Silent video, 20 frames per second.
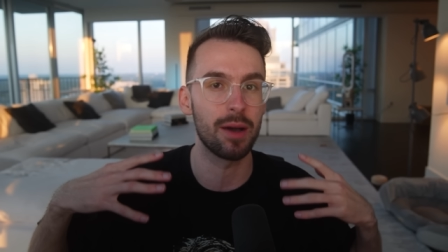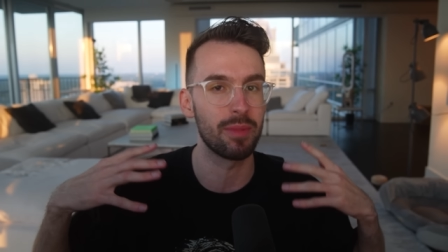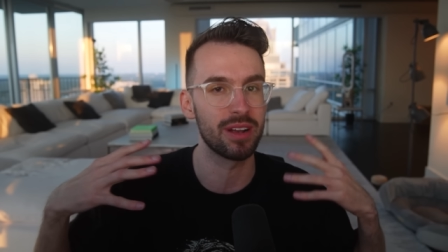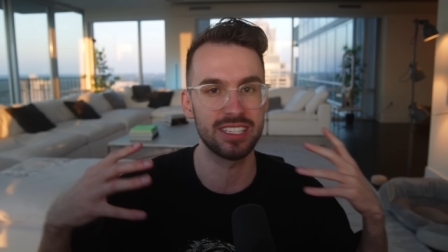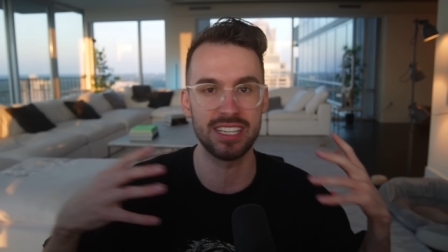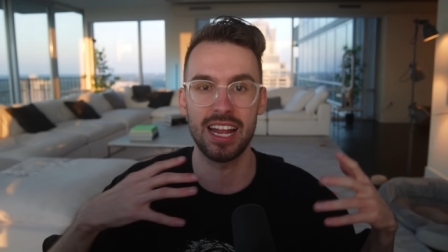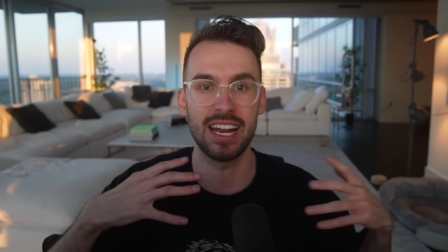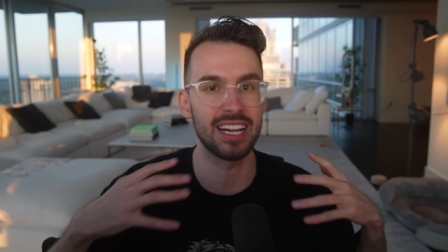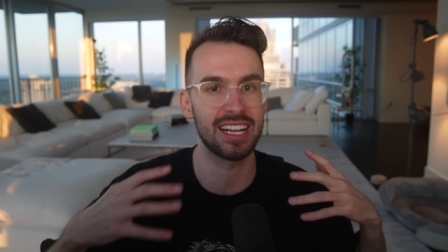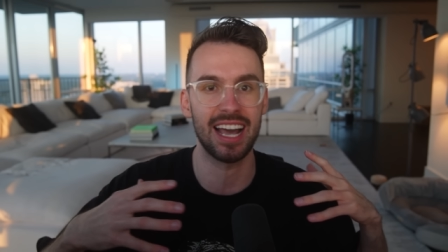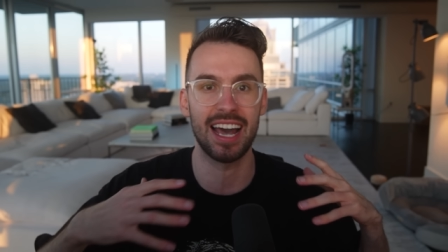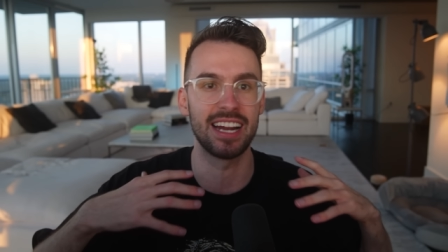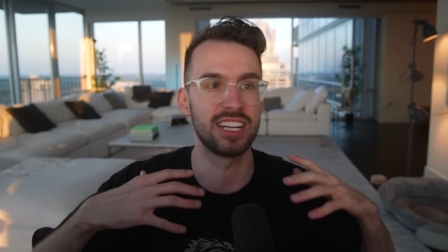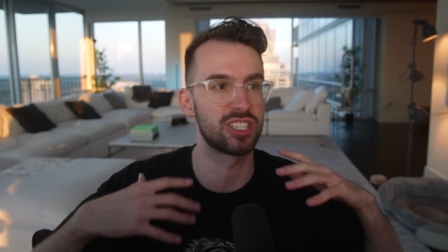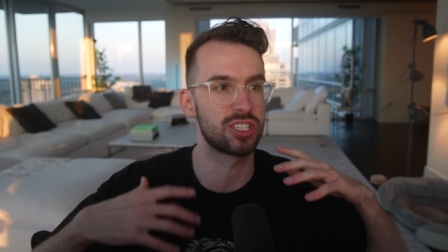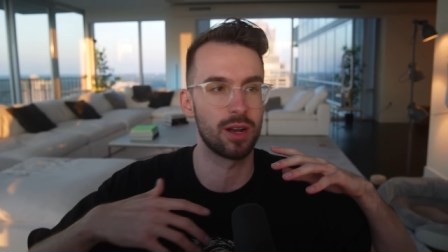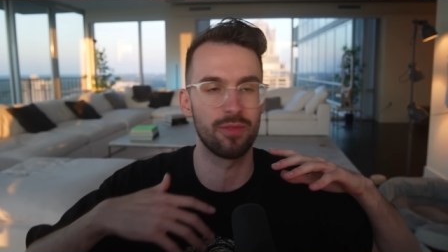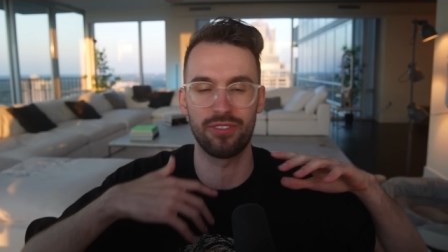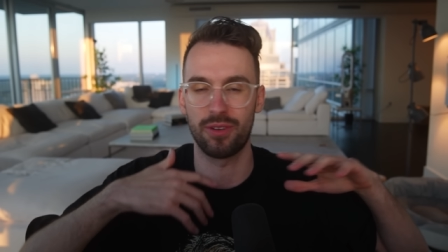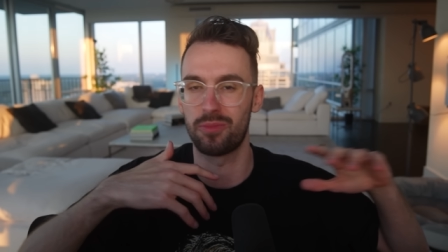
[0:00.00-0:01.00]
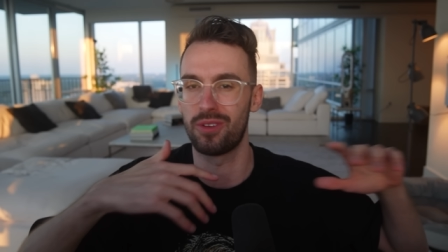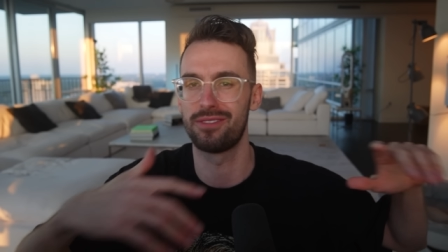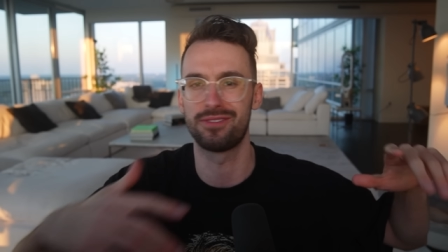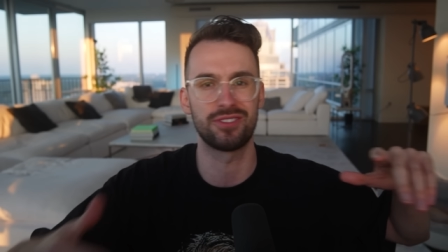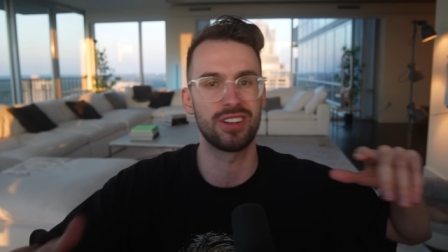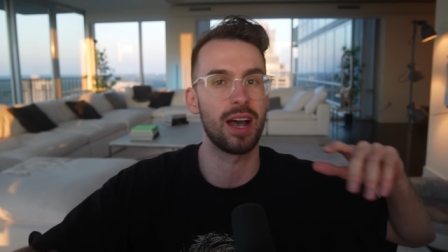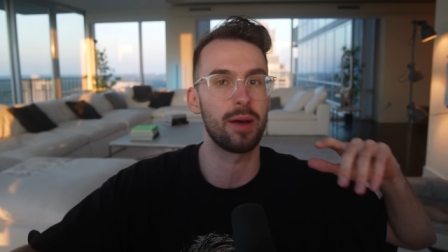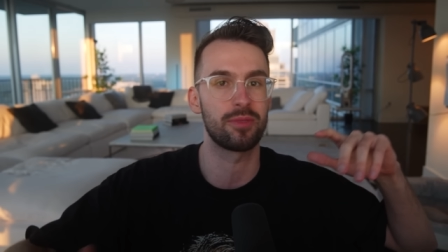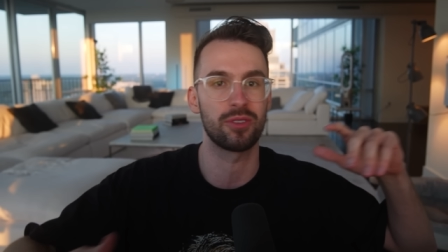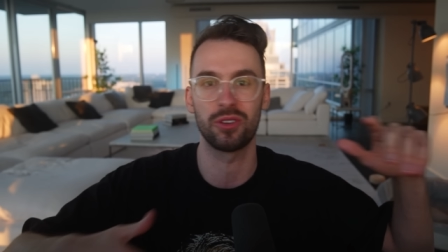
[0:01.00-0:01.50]
I'm excited to kind of jump from
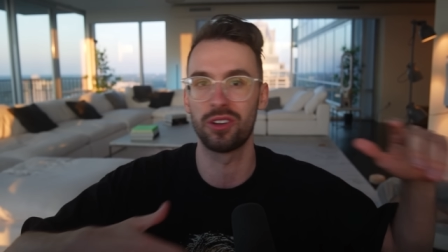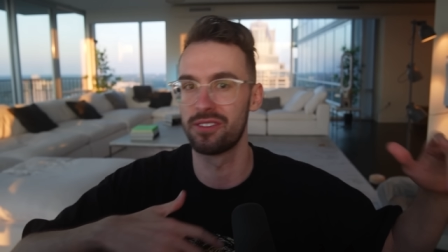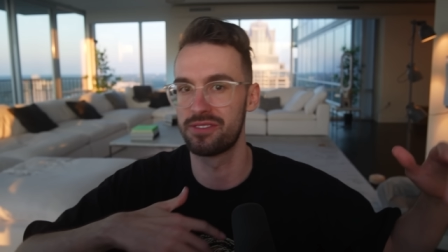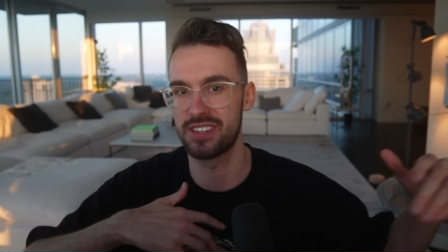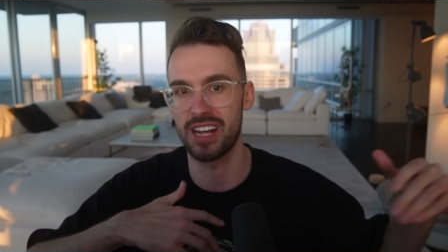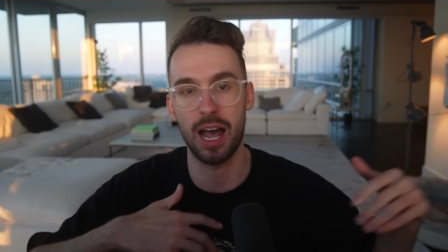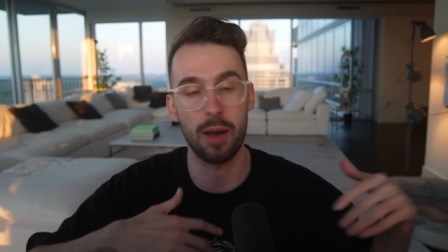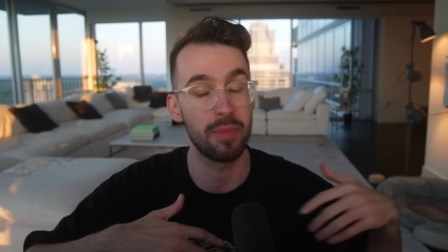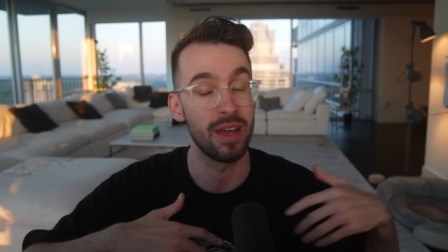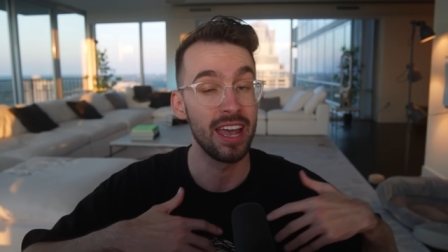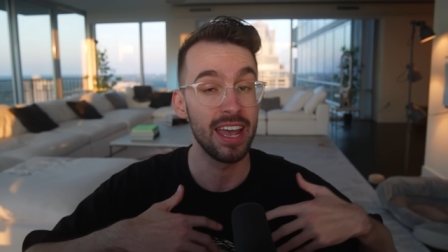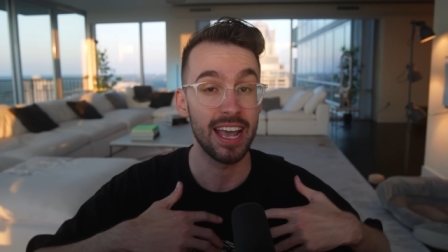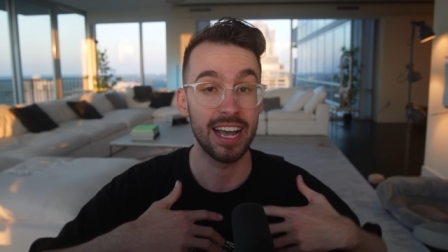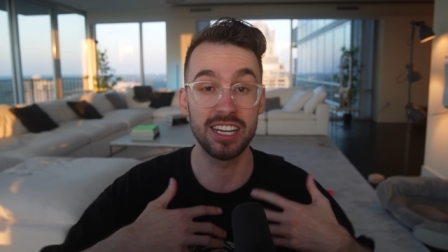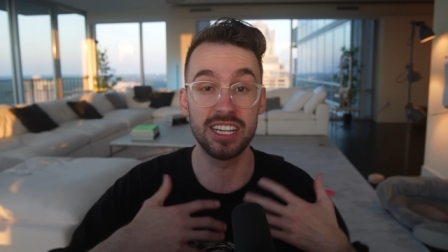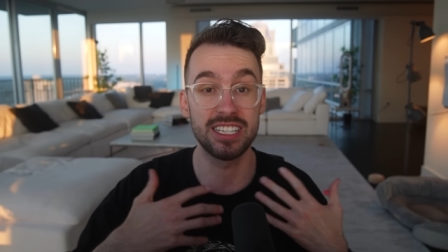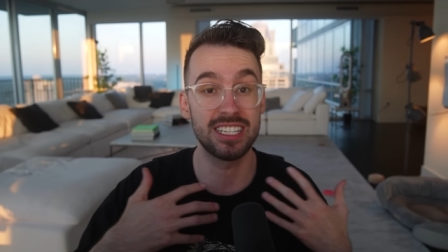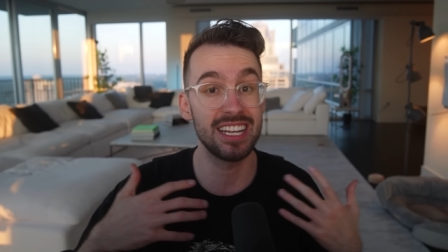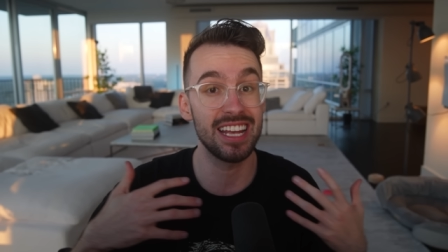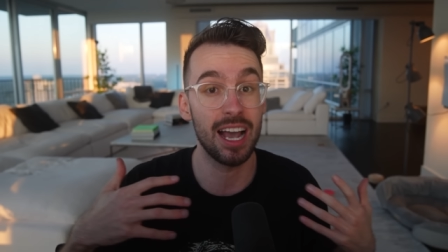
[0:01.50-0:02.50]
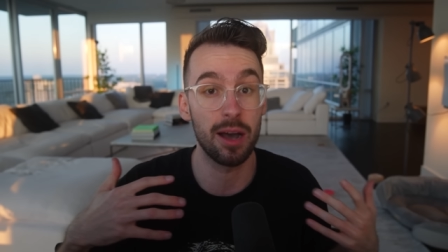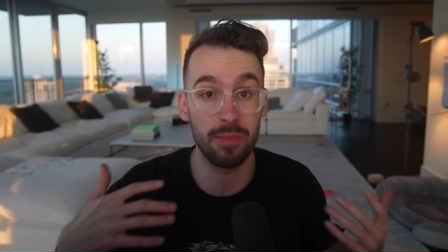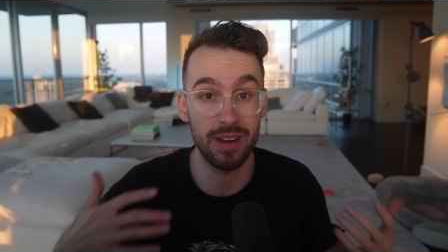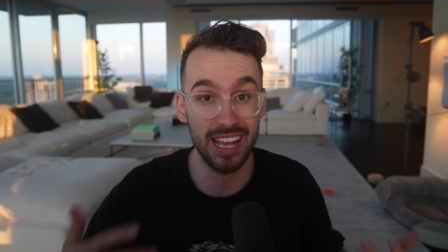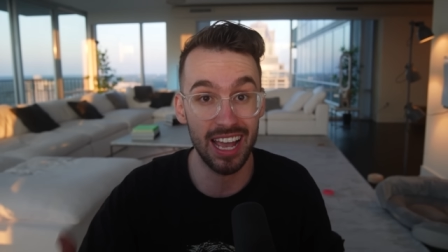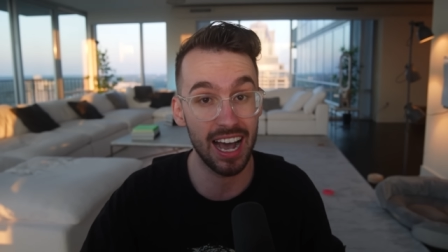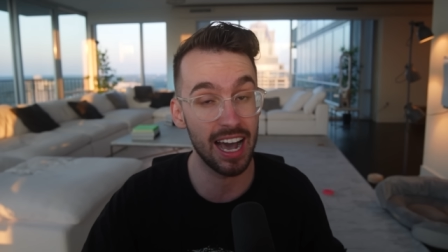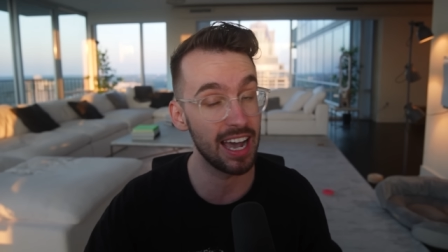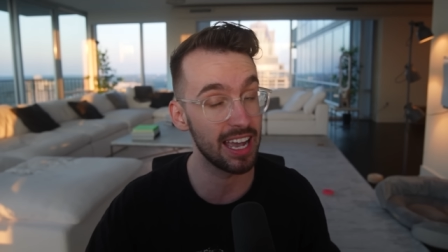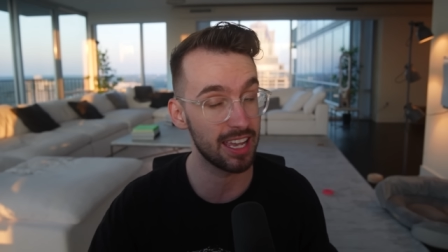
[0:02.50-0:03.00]
rooftop to rooftop and just see how
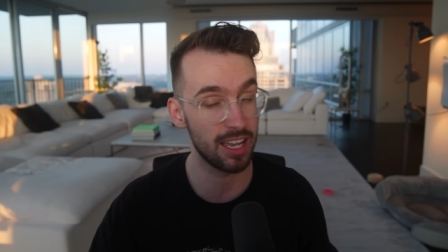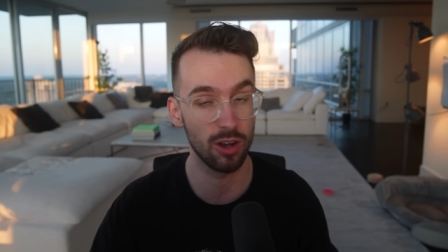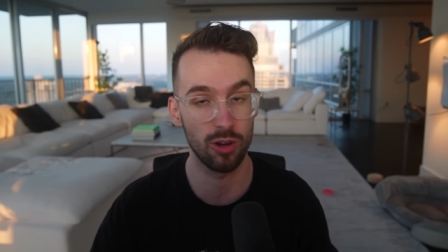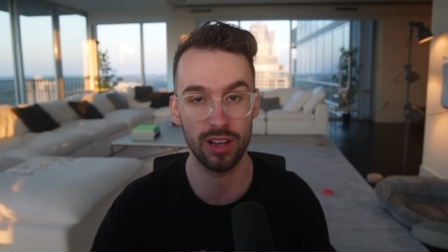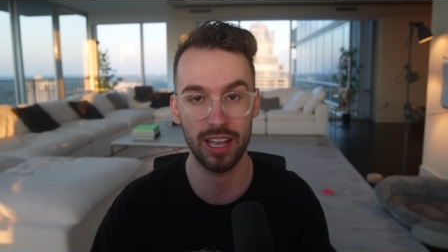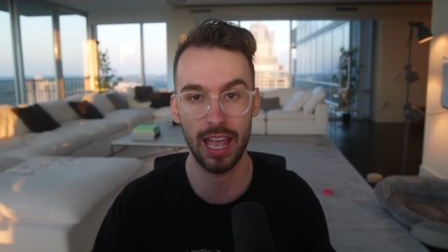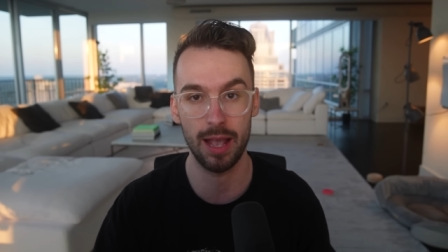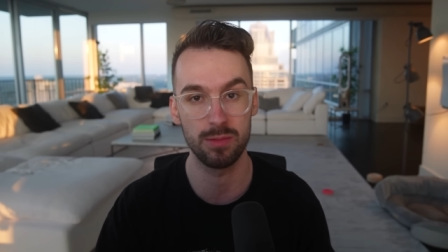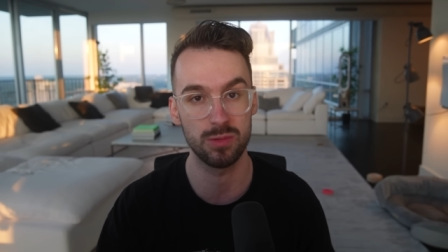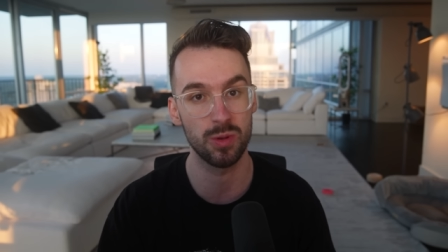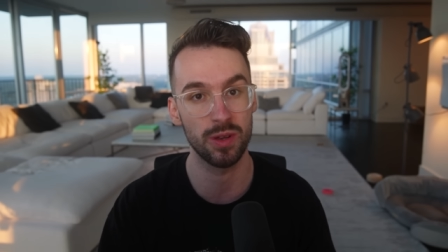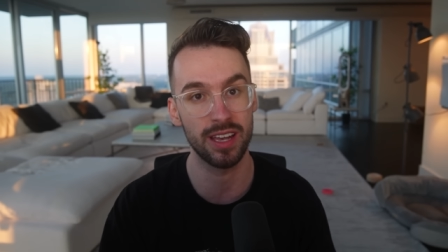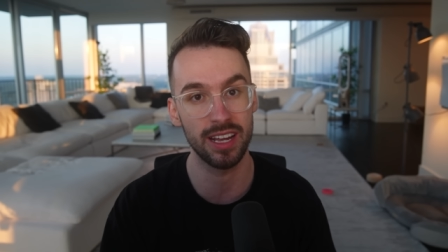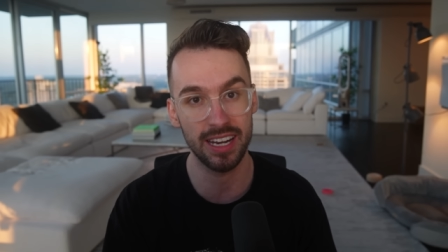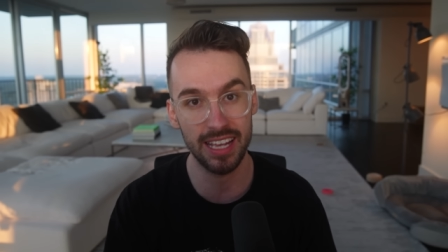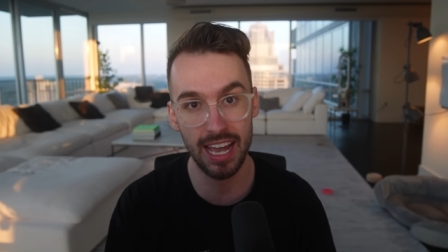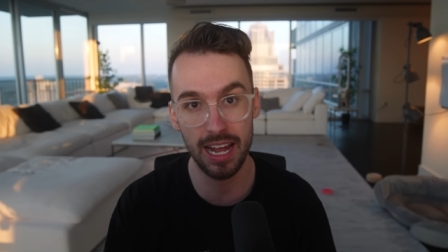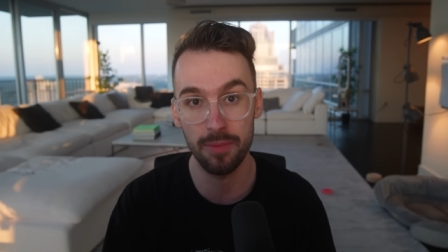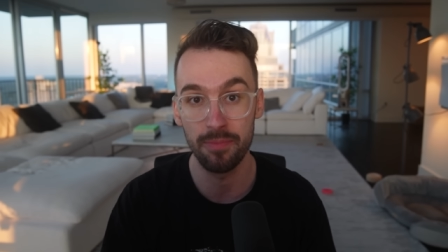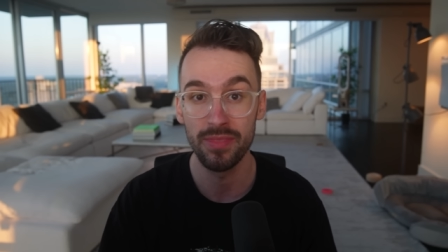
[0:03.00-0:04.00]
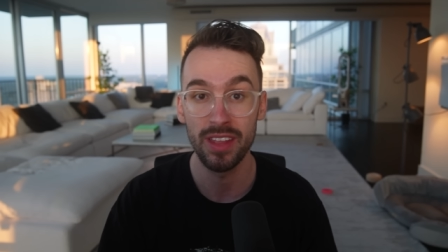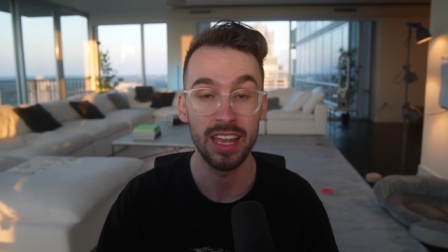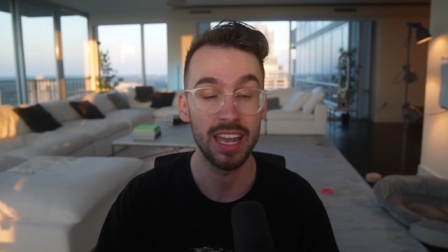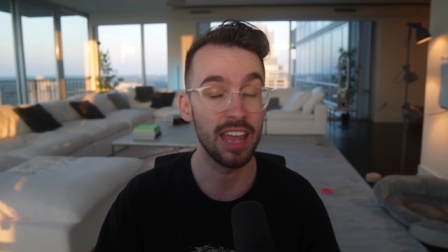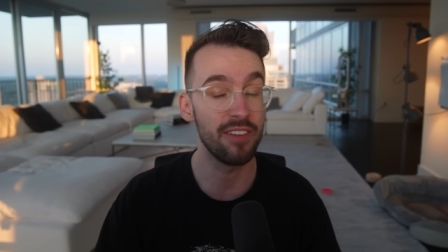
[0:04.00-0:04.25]
many high kill games we can get.